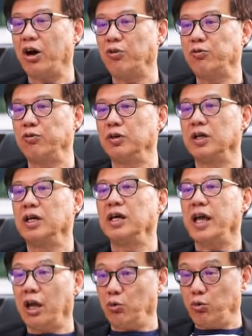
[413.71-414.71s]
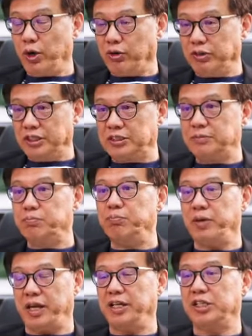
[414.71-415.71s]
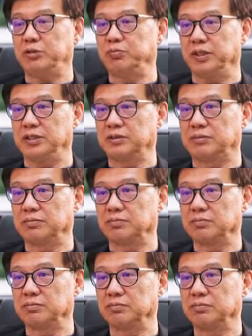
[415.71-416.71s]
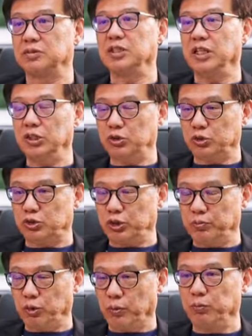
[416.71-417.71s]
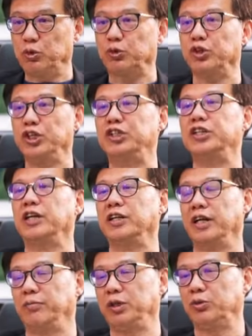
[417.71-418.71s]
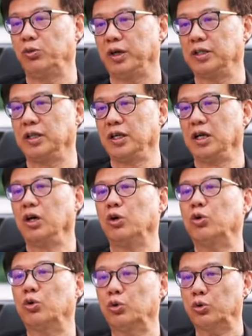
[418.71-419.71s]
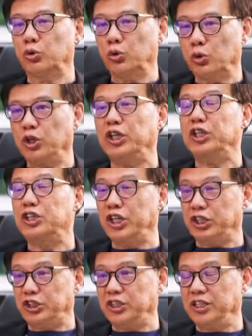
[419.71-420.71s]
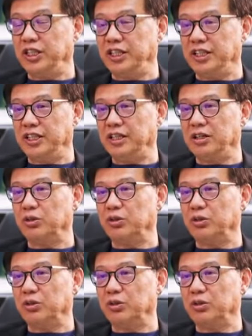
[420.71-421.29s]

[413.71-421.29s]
health and wellness management into Dream Home to each and everyone who intentionally